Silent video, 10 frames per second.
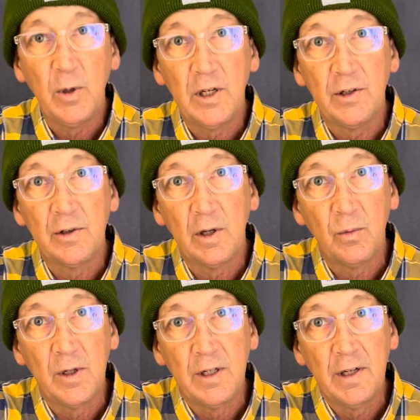learned that
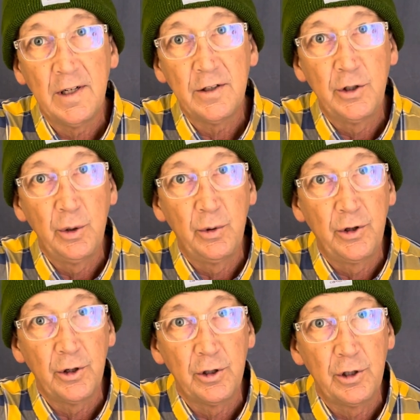when 2
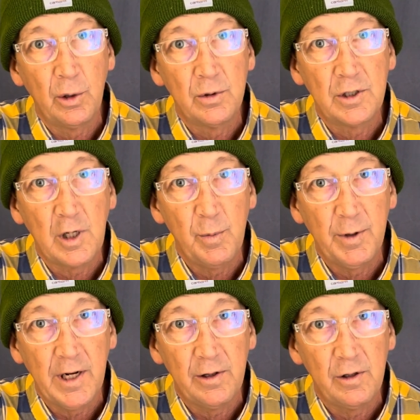third tones come
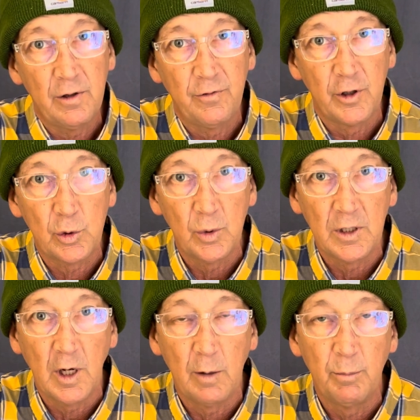together, the first one
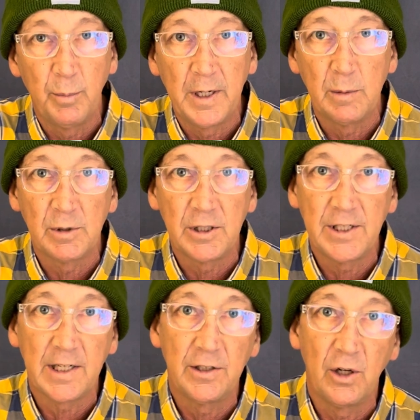becomes a
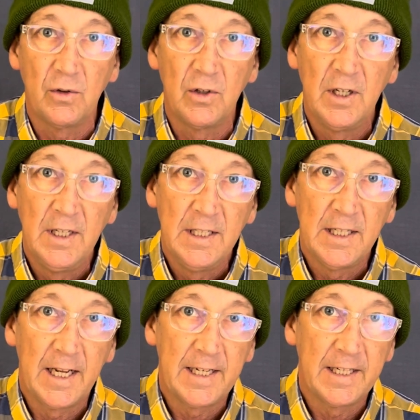second tone,
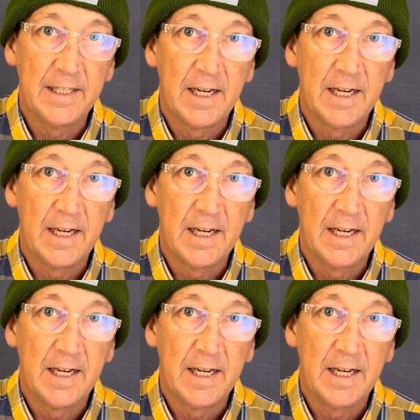like in